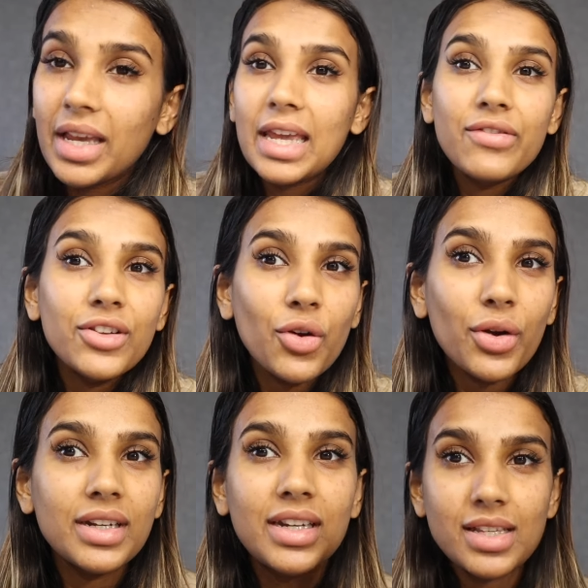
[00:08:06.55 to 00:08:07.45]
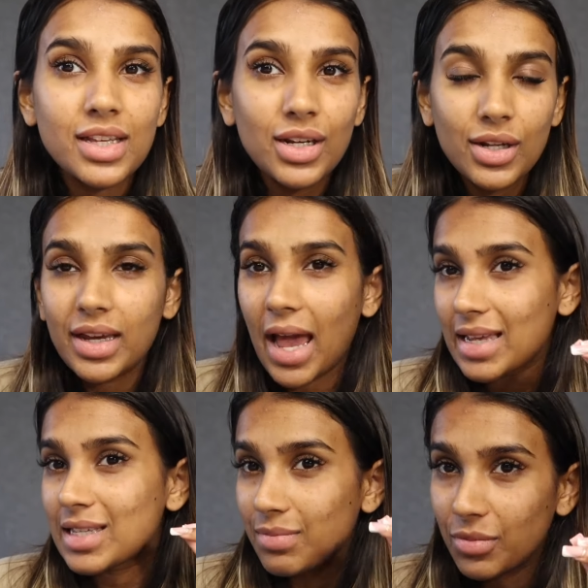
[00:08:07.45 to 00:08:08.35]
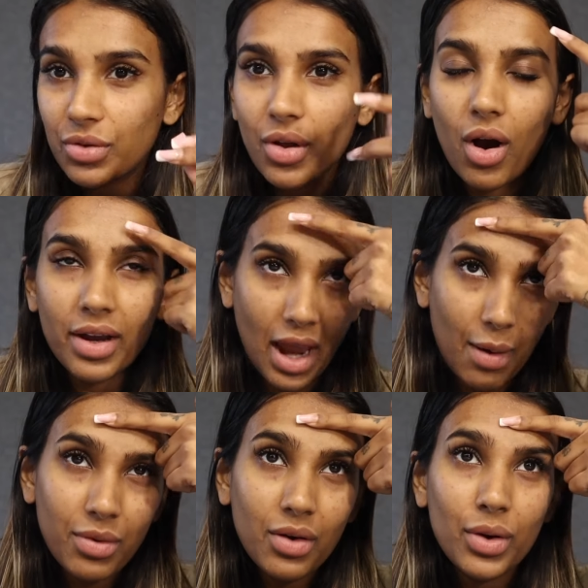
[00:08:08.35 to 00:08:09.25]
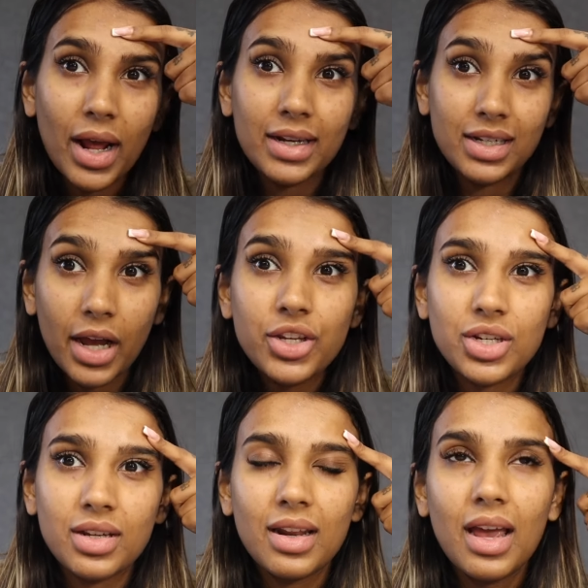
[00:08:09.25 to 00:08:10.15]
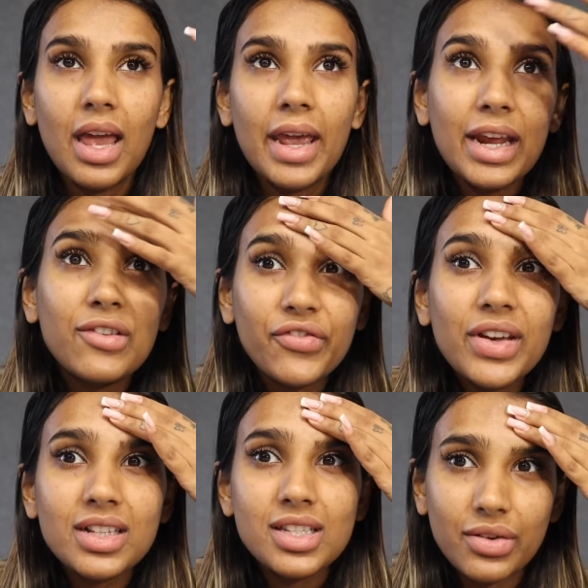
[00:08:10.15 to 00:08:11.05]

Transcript: Even though it doesn't look as smooth on camera, when I touch it, it feels